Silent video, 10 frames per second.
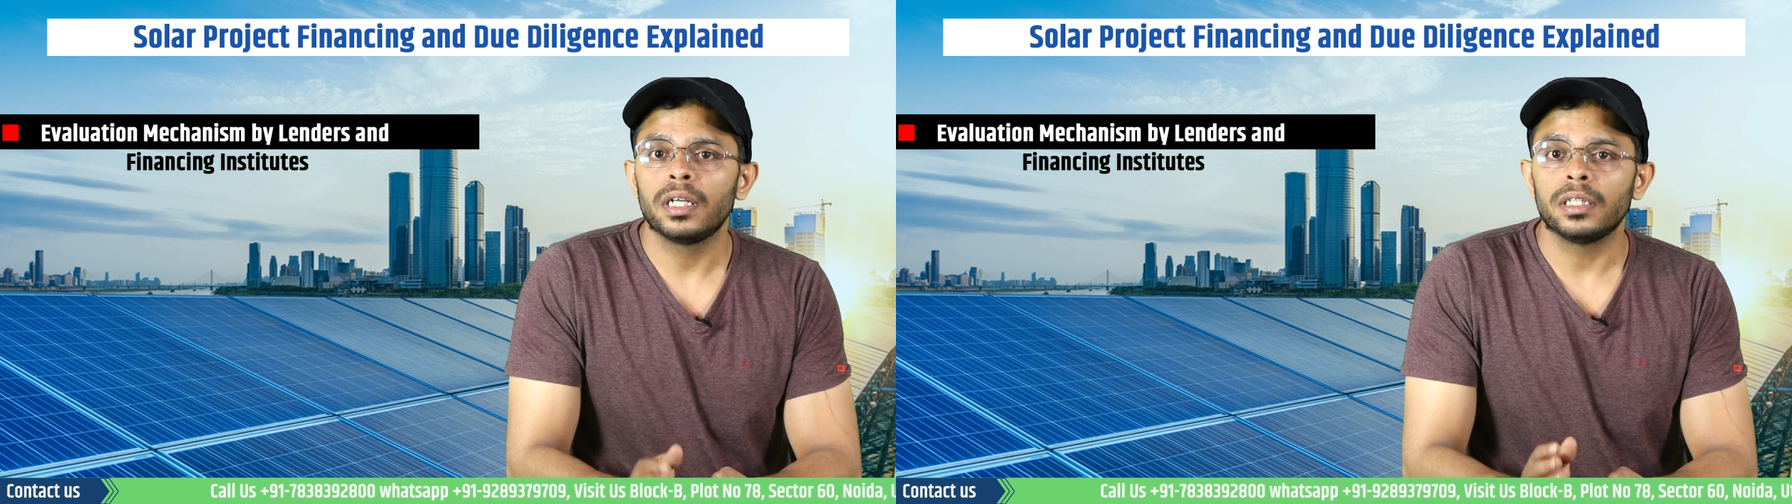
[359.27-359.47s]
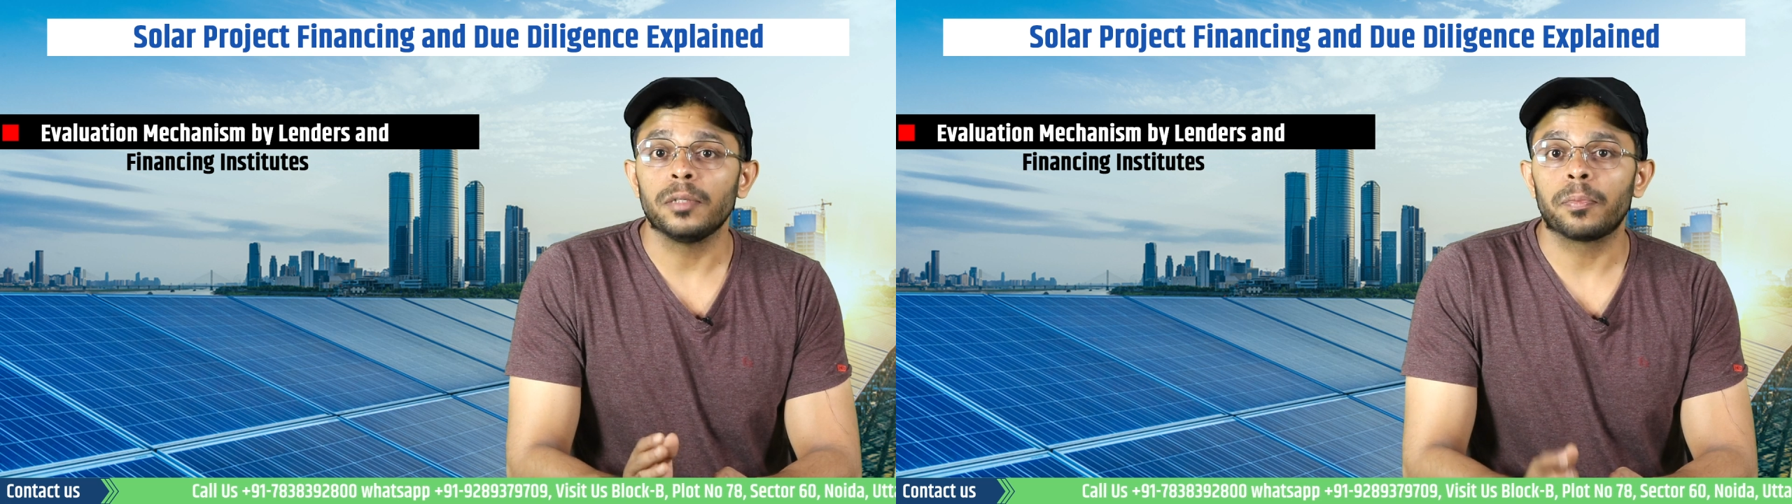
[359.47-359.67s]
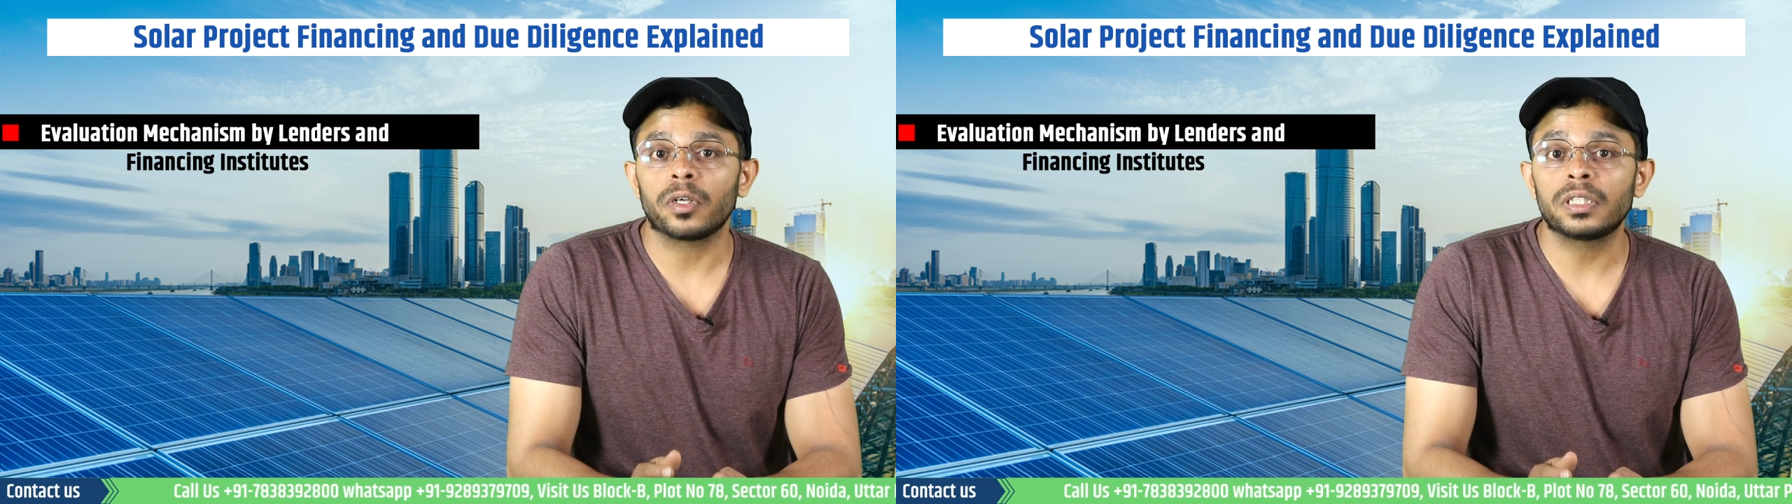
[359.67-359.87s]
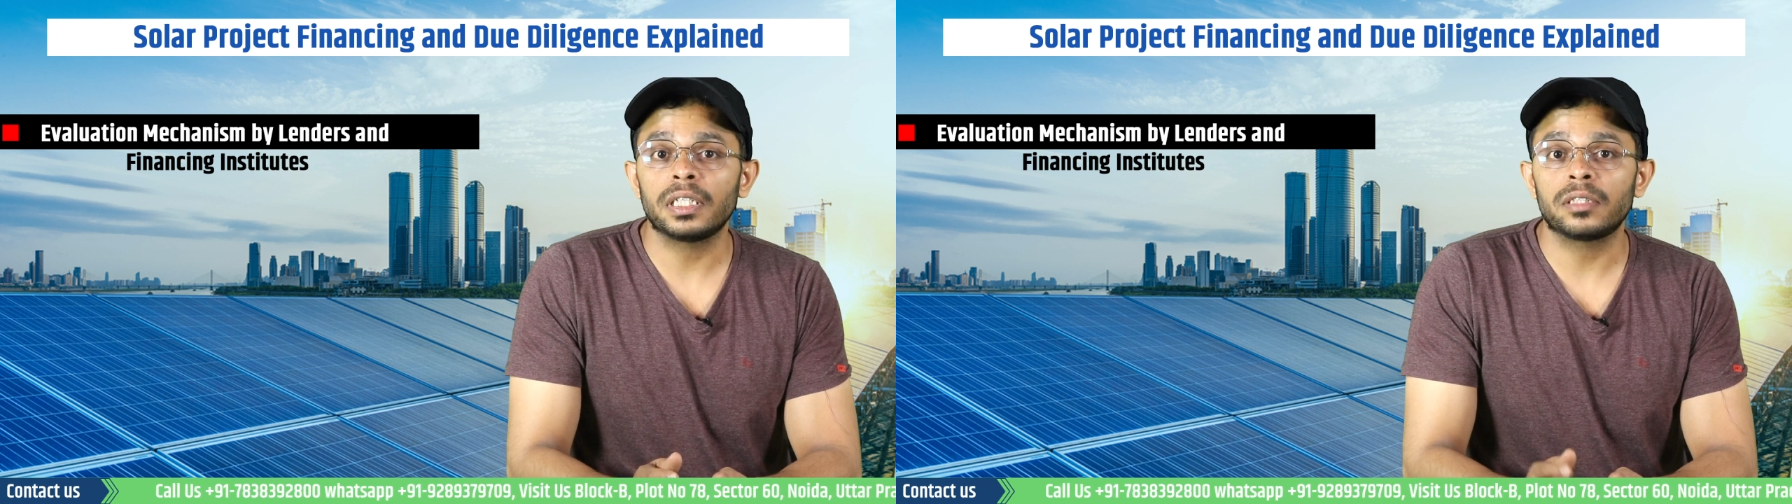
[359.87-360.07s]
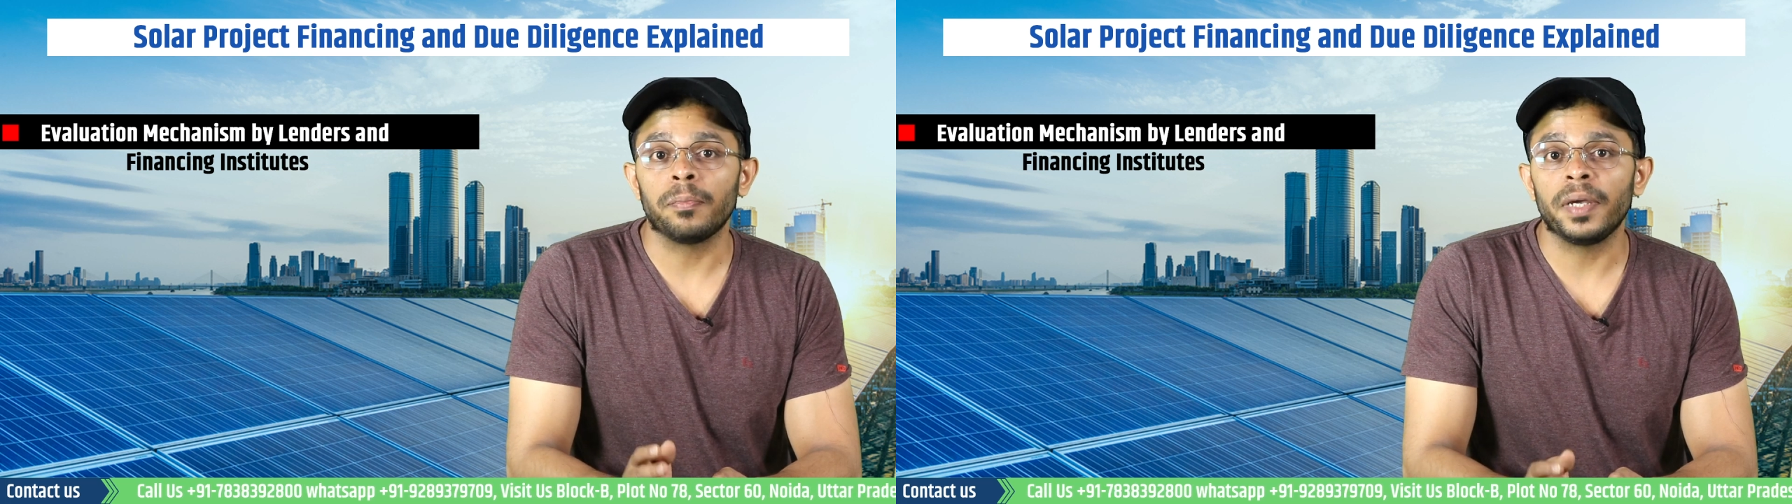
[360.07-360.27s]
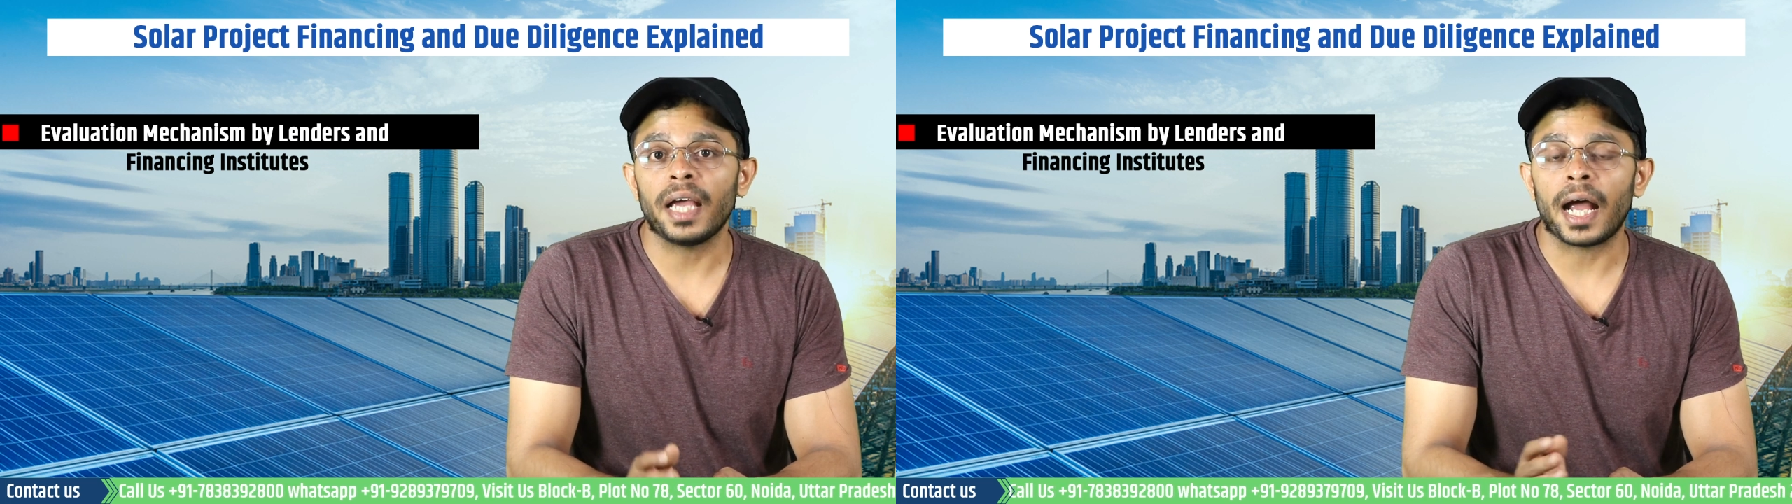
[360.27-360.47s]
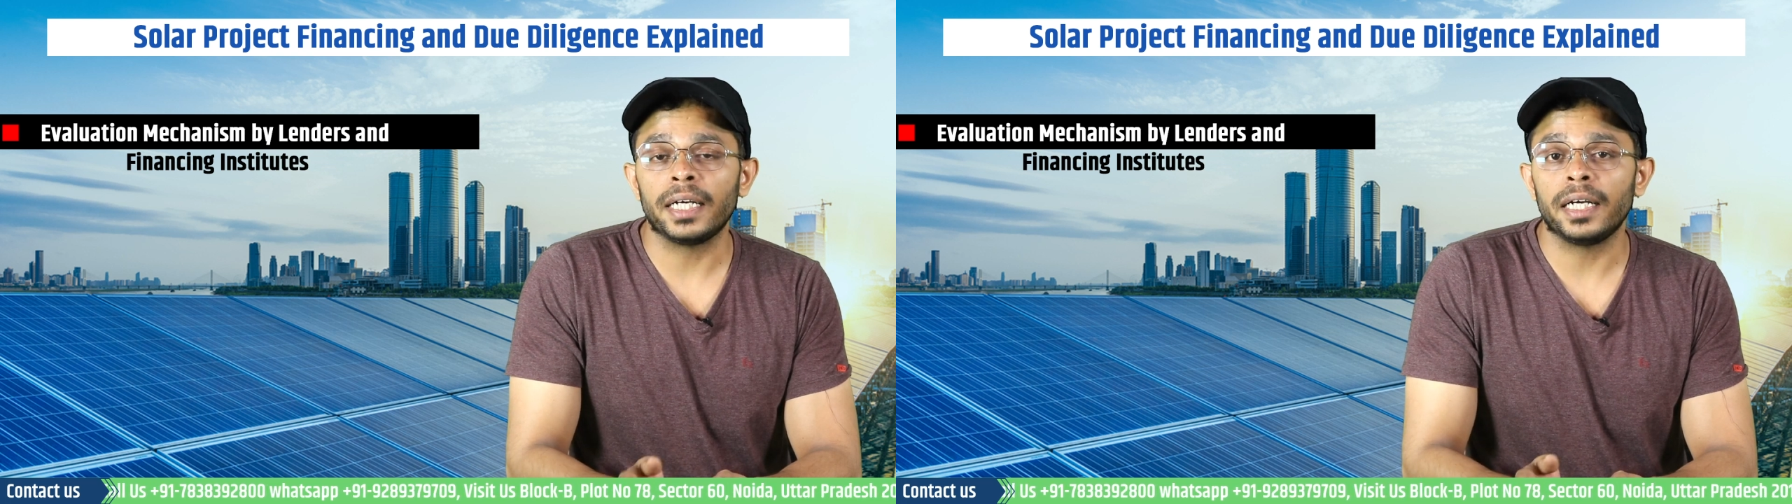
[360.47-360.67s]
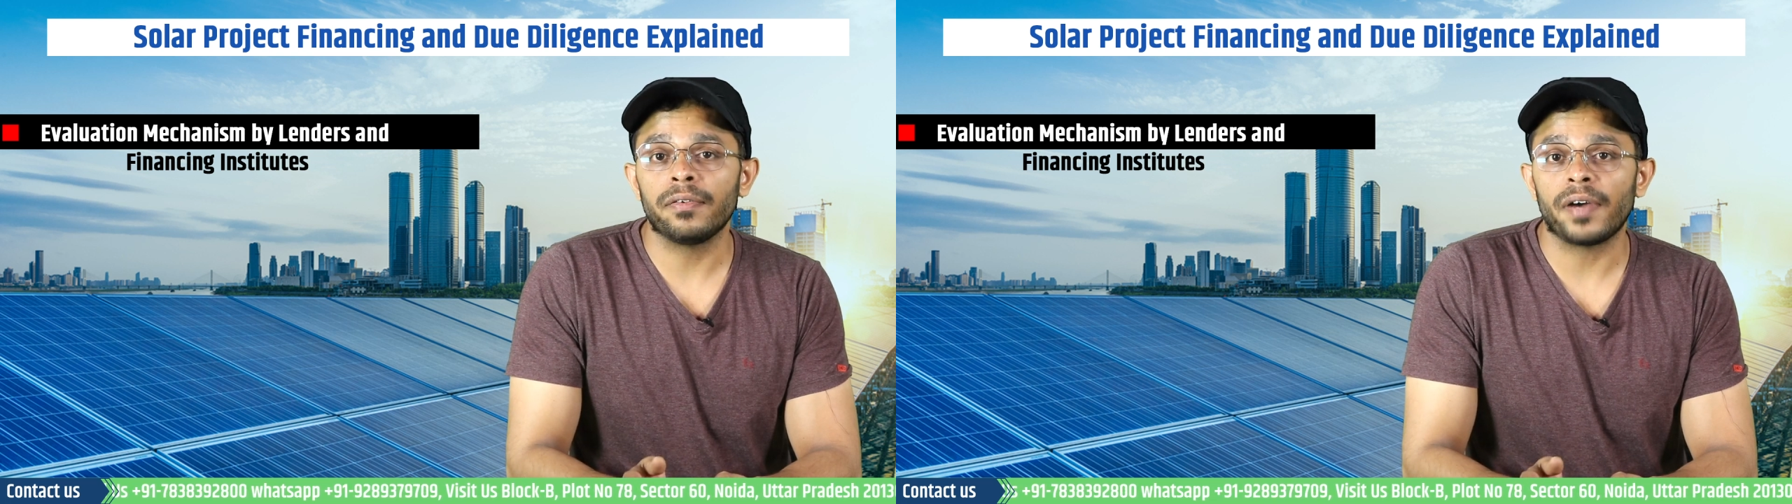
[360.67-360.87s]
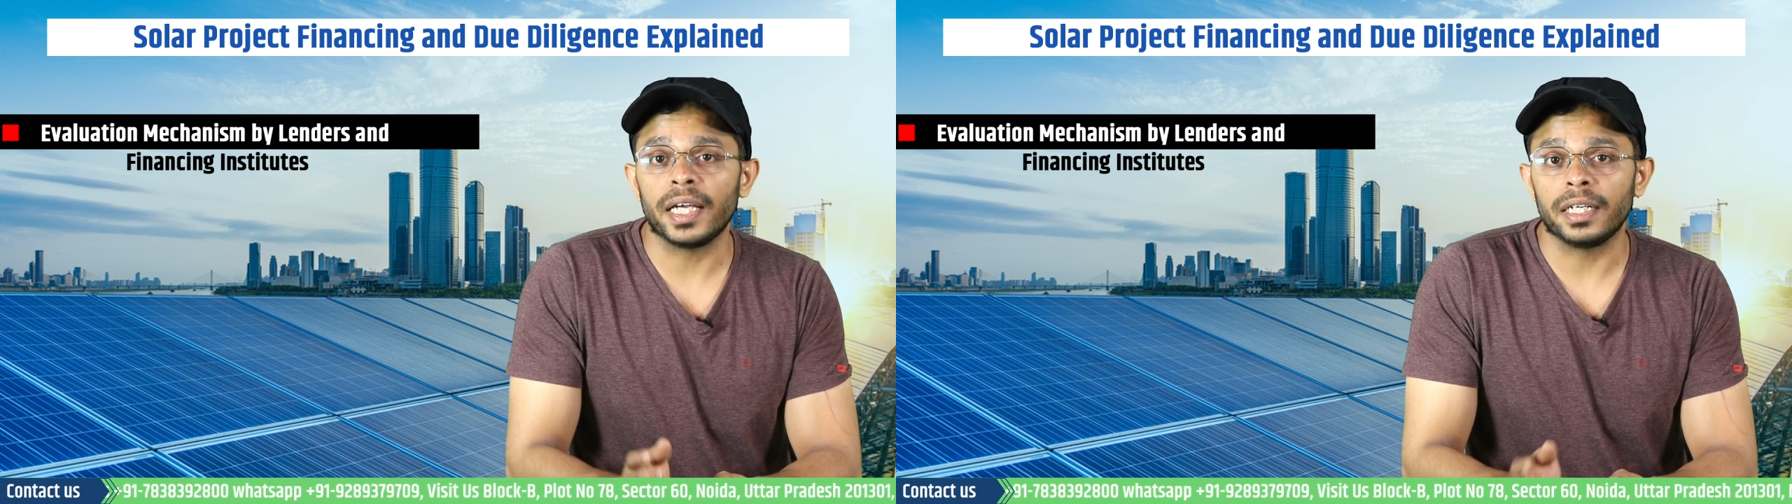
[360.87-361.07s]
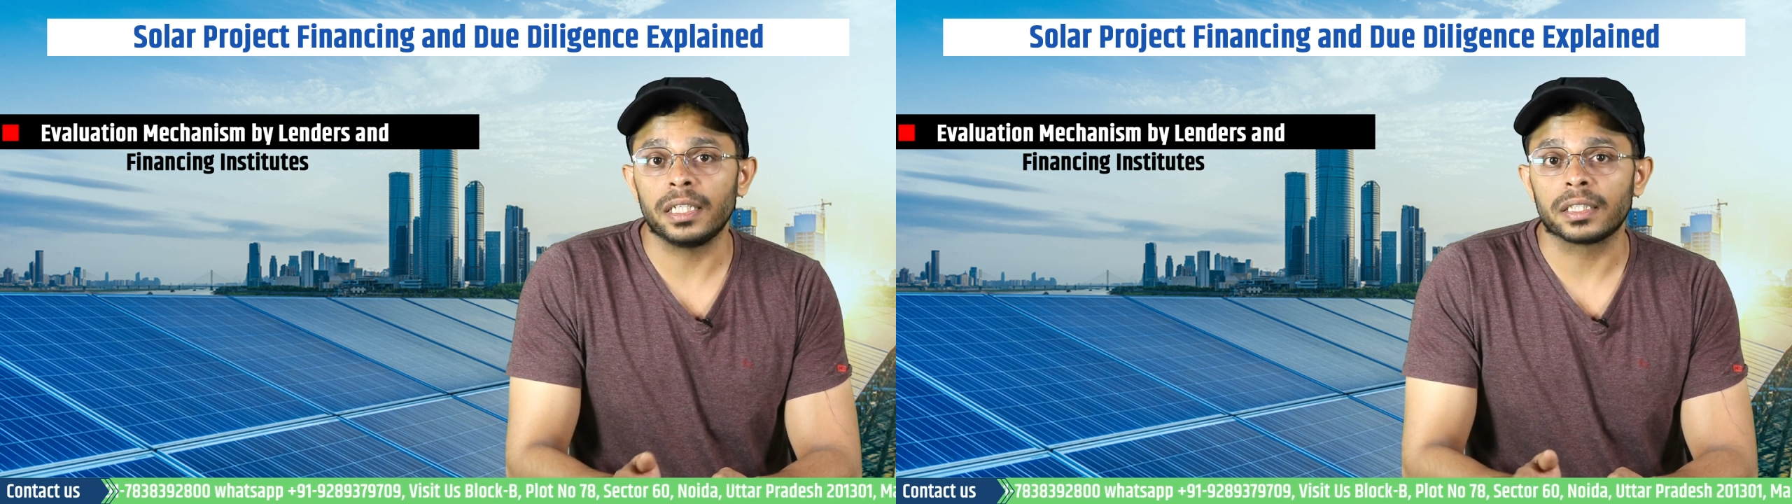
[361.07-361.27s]
The process may identify
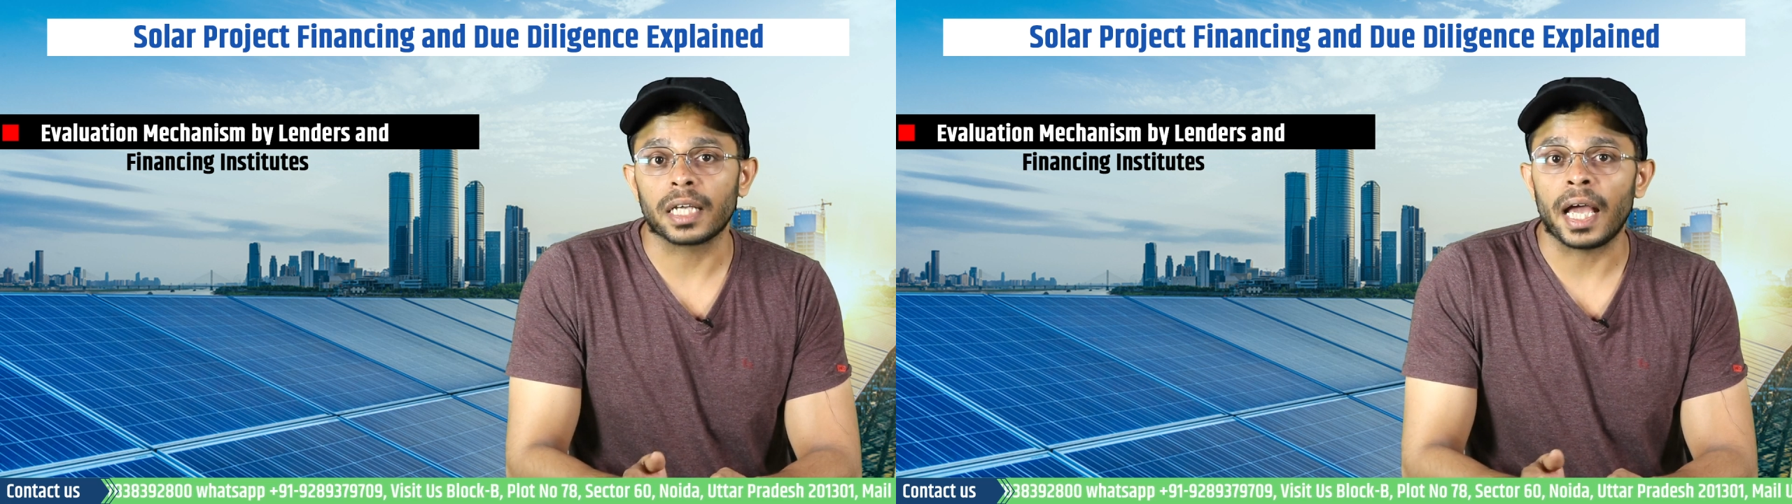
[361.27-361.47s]
risk